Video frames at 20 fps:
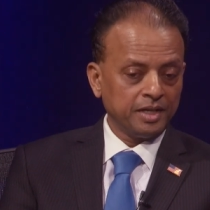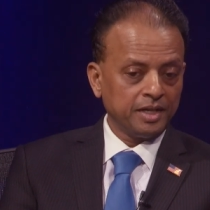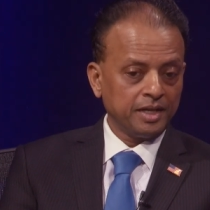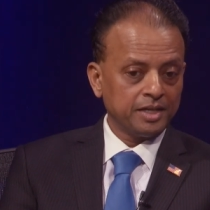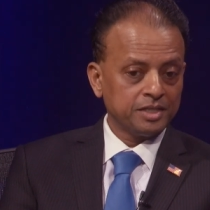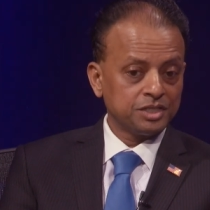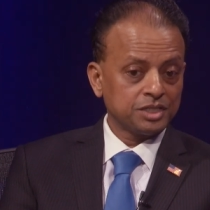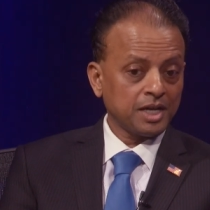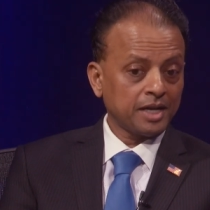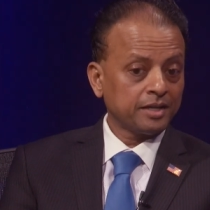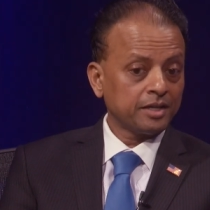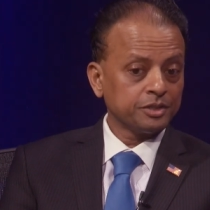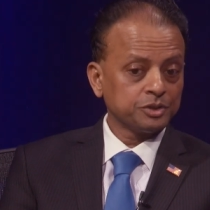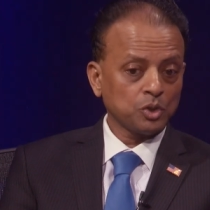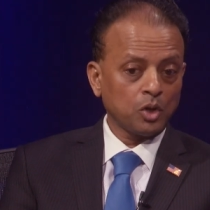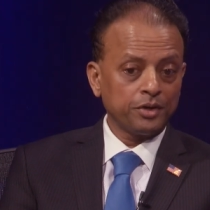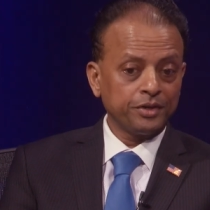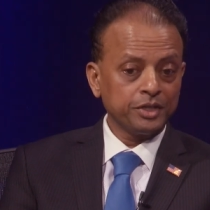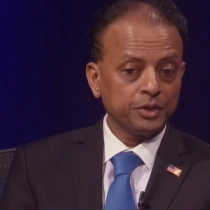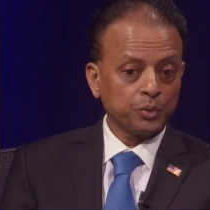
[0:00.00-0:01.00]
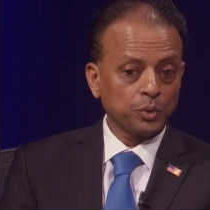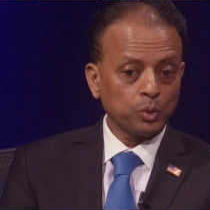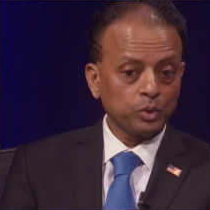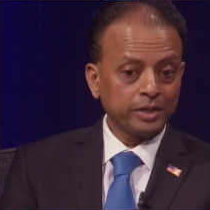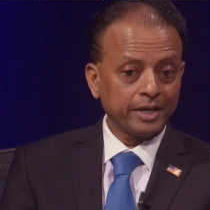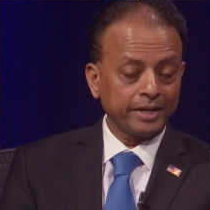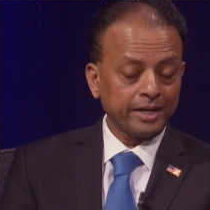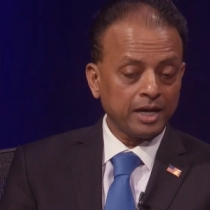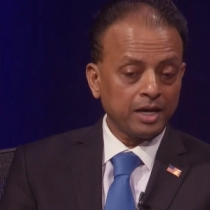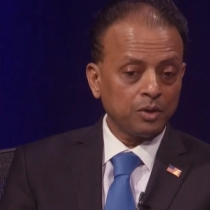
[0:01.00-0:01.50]
and China has already
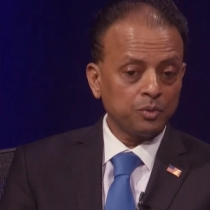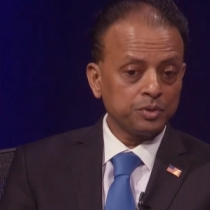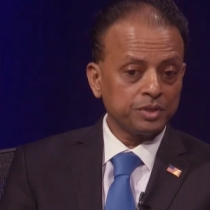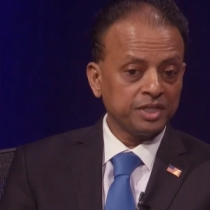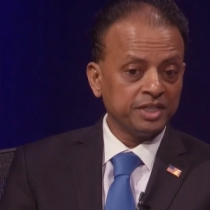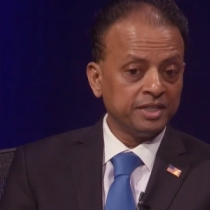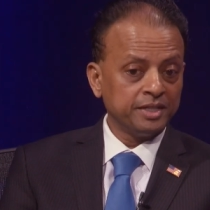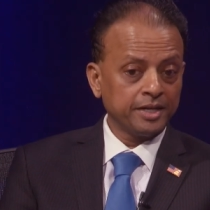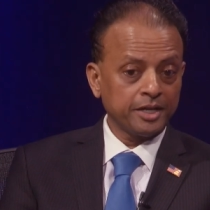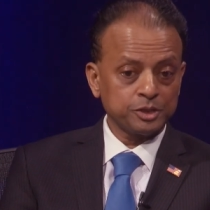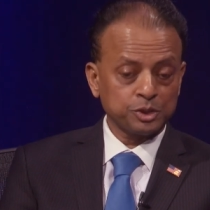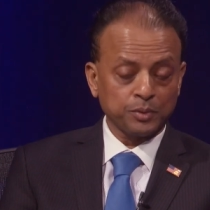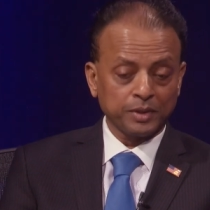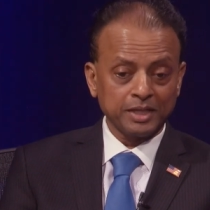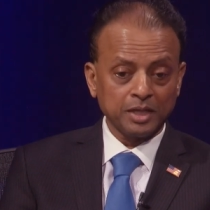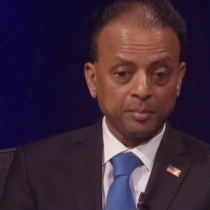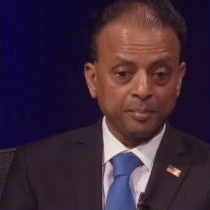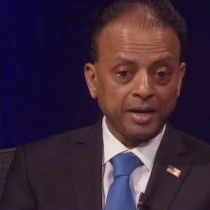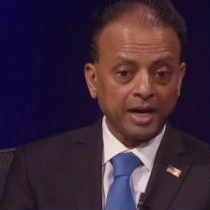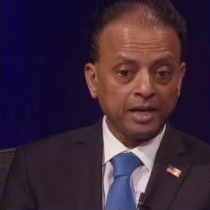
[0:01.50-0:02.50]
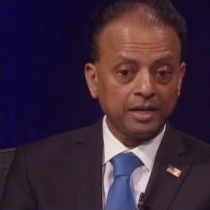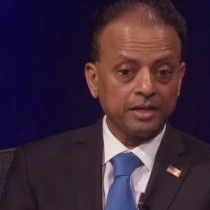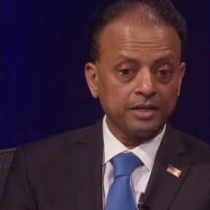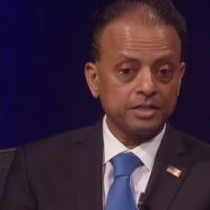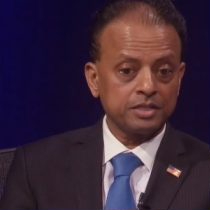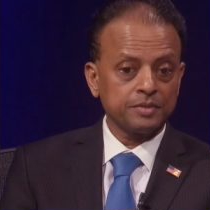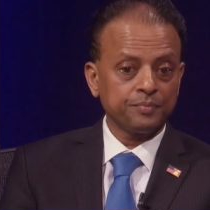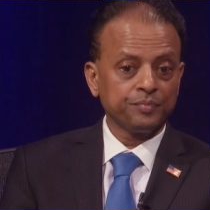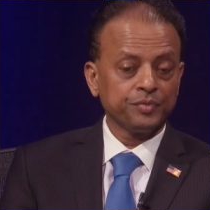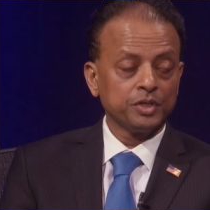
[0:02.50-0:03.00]
rolled that out. India is running a
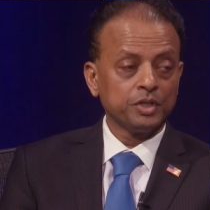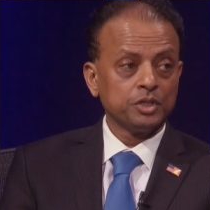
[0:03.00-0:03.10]
pilot.